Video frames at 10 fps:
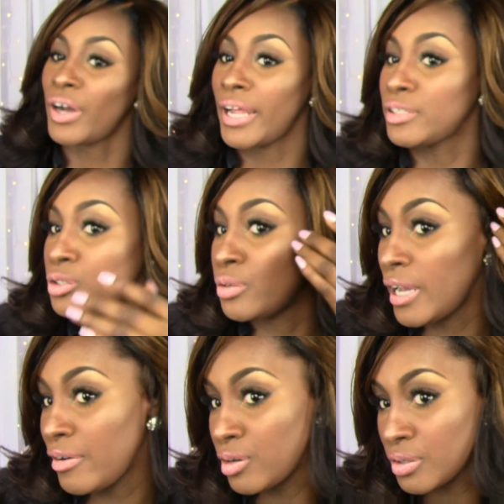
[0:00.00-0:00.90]
I do
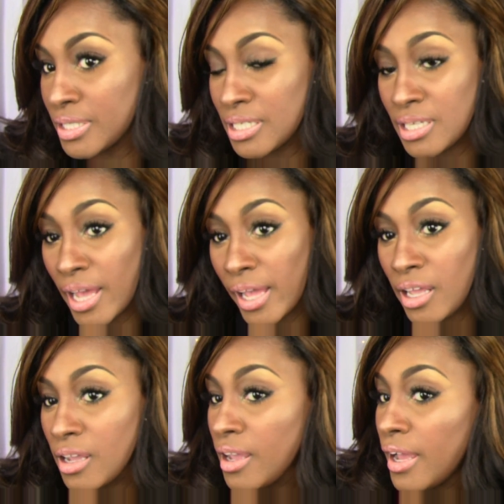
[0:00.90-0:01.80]
have it on
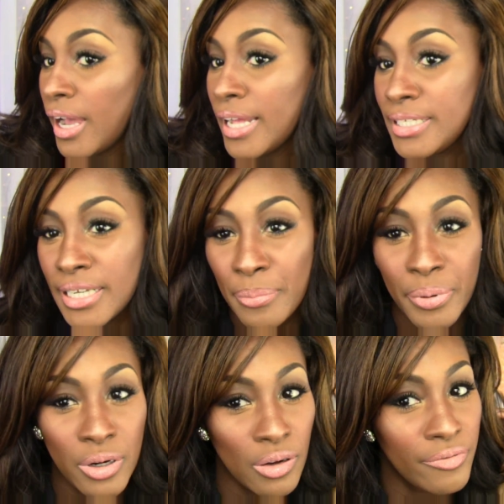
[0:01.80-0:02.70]
today. I did not
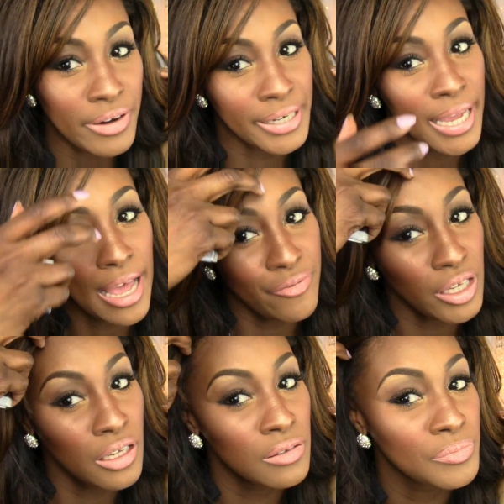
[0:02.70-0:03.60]
put it on very
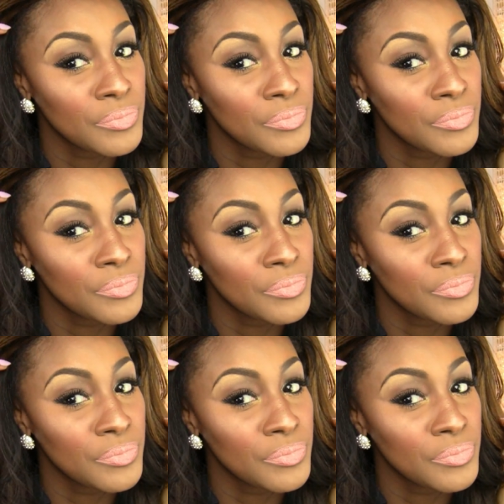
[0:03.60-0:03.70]
heavy,